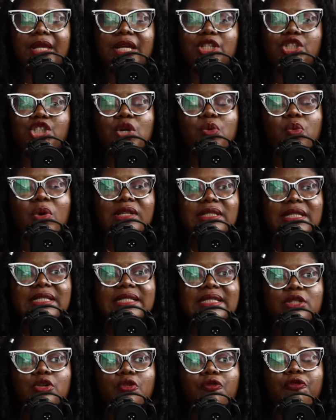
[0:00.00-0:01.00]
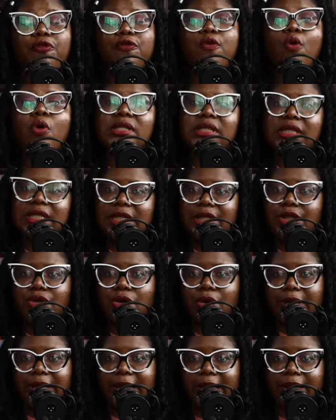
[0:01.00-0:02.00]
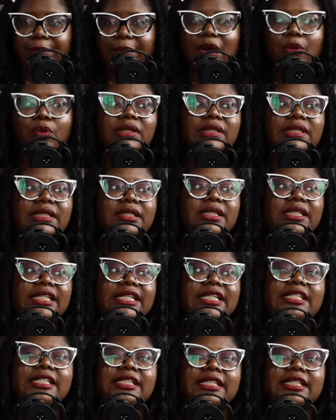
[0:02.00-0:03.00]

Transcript: she wasn't still forcing it on him. It was still his